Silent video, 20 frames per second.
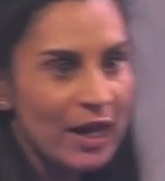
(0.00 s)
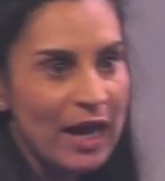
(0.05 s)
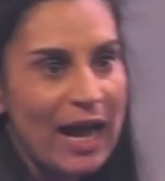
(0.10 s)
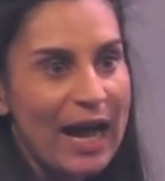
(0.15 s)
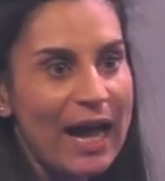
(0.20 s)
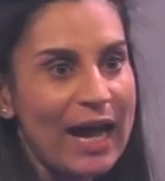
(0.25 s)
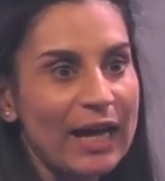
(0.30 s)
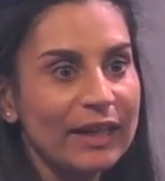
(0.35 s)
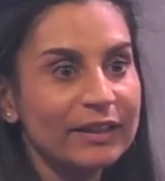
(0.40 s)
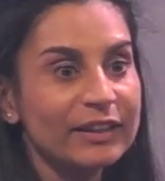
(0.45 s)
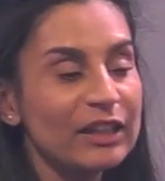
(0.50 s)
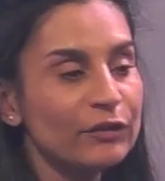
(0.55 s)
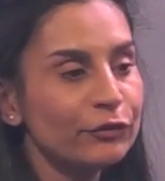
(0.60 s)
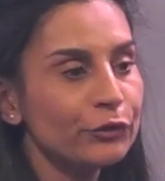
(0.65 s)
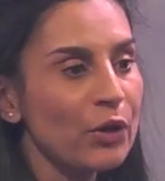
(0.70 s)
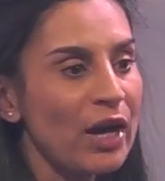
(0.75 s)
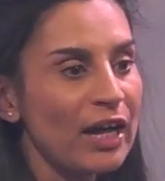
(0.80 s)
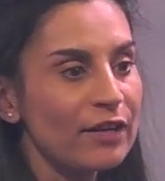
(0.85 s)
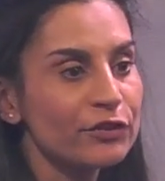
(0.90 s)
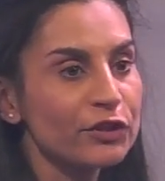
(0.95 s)
And if
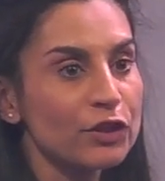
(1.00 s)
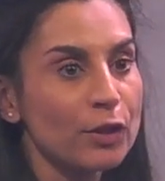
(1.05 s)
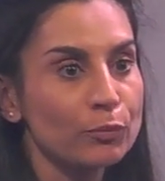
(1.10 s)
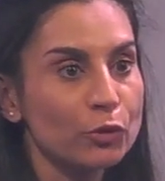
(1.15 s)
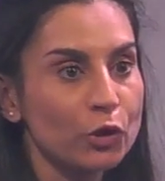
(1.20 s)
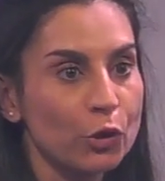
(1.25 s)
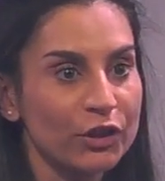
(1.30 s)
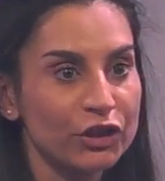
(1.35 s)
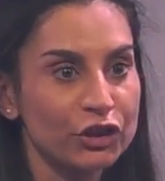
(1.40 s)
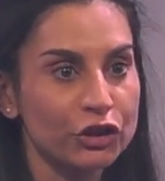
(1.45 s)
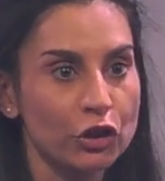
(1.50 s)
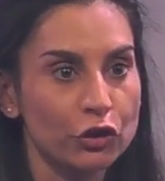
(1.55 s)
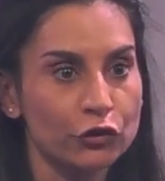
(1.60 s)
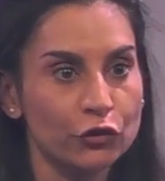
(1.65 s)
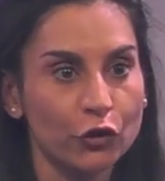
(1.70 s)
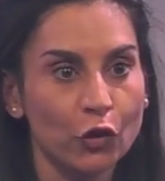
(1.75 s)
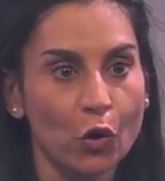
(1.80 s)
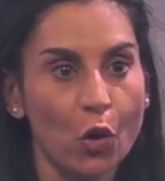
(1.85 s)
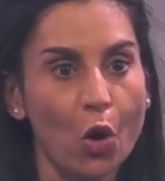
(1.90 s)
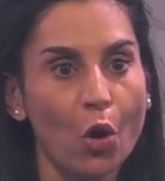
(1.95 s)
you have some
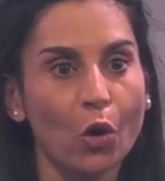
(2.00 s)
questions for